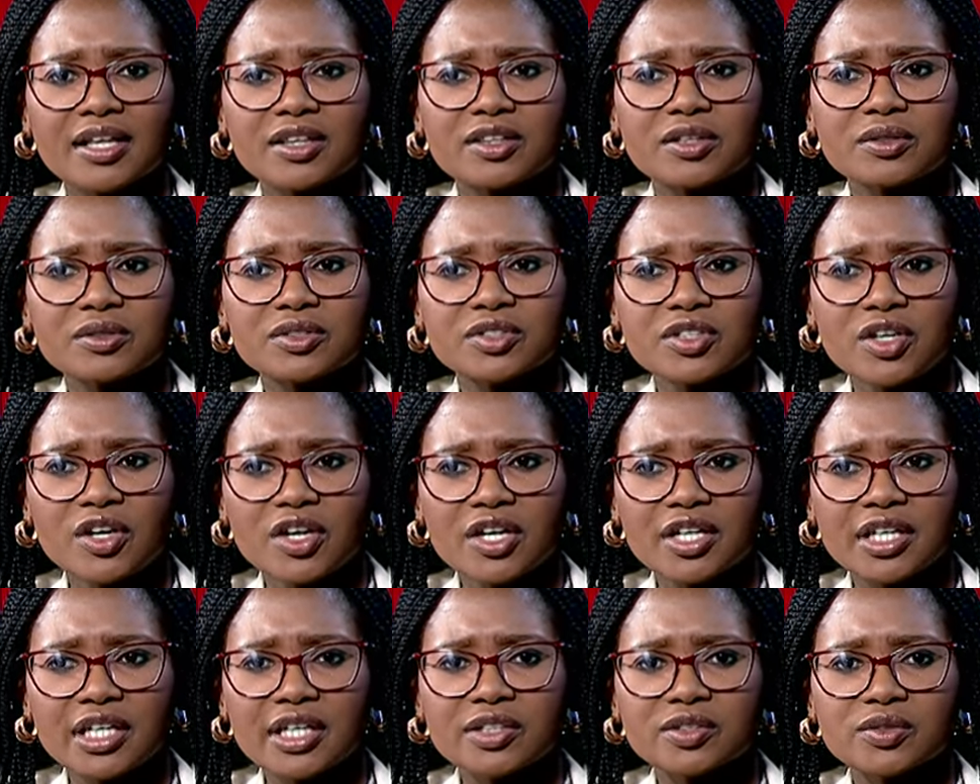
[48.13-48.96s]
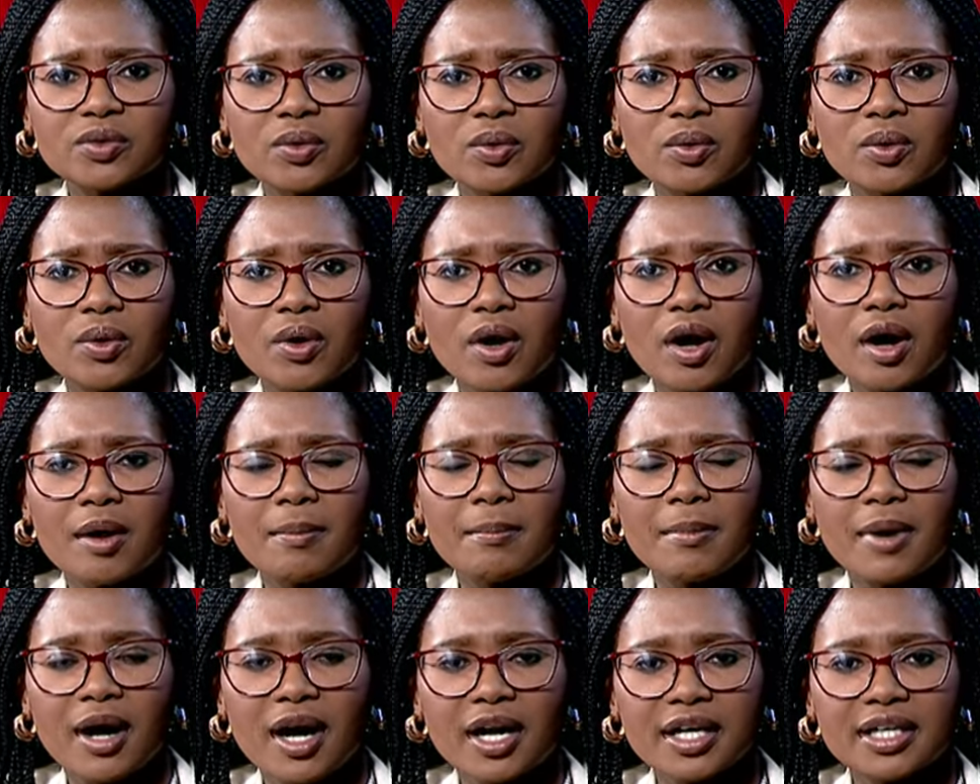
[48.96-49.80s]
those earnings, or are
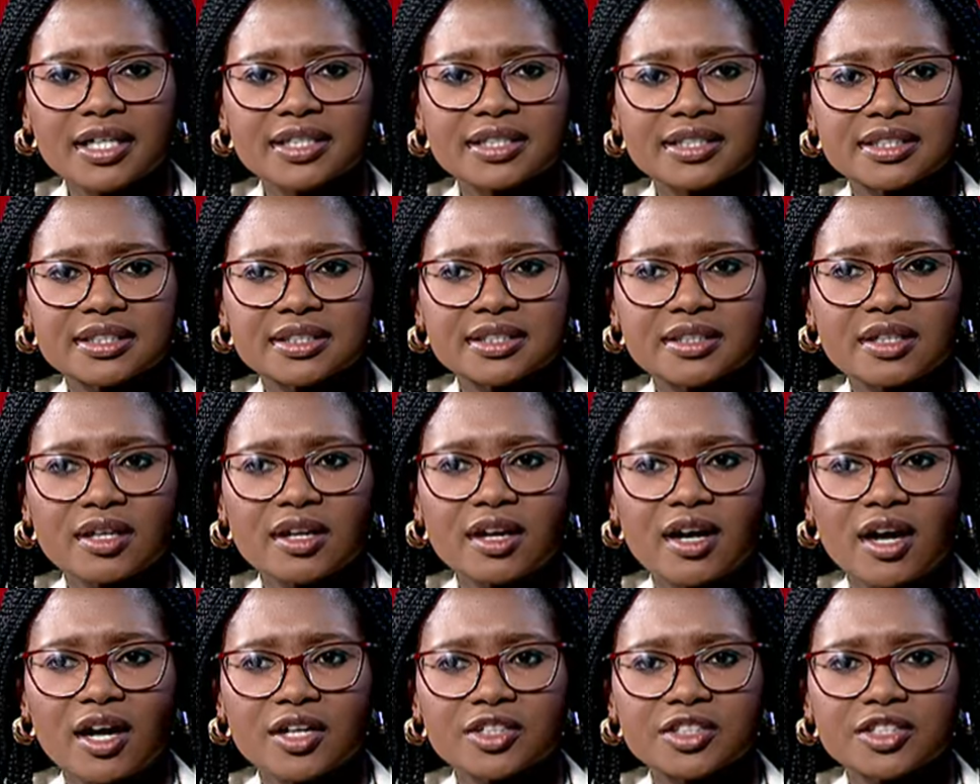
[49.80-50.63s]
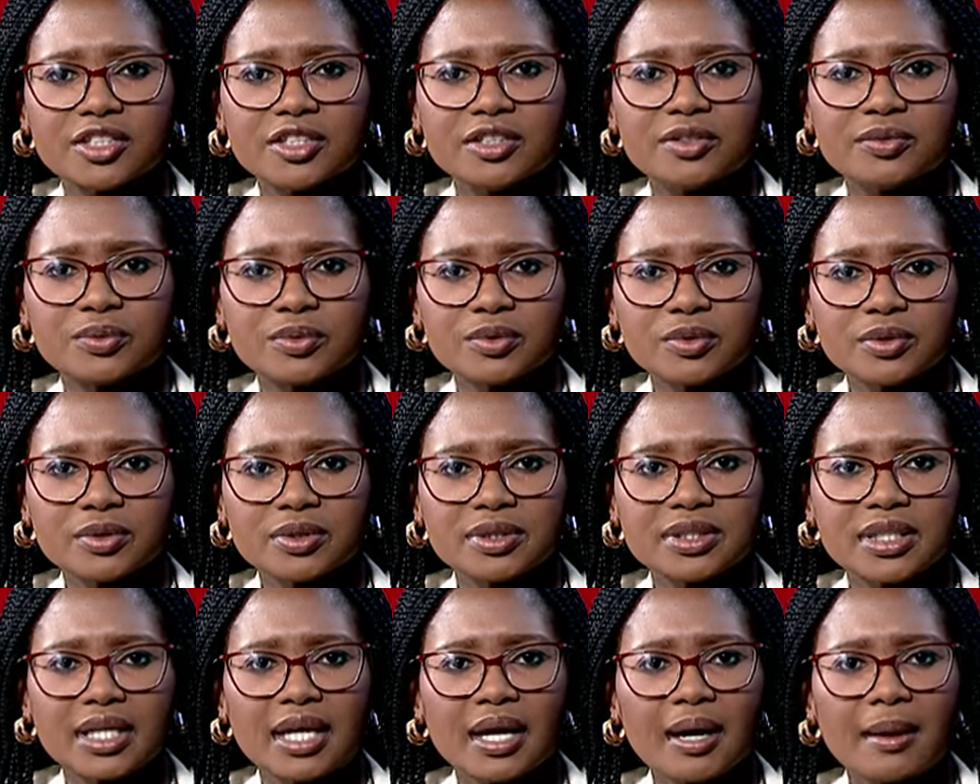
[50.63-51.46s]
markets still largely
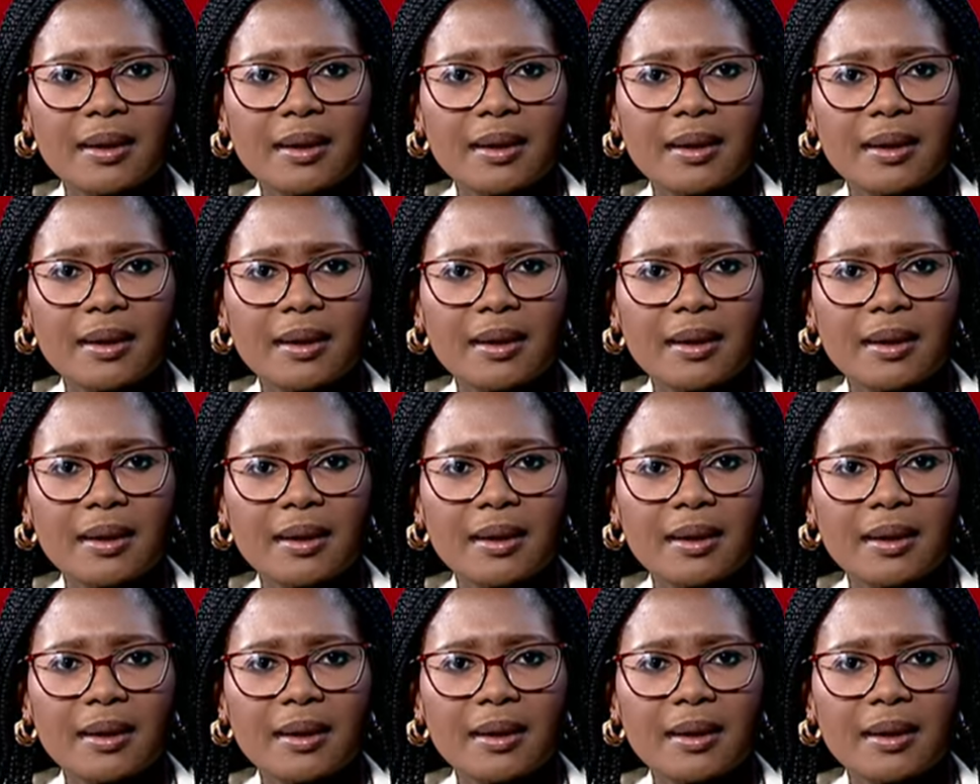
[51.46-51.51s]
ruled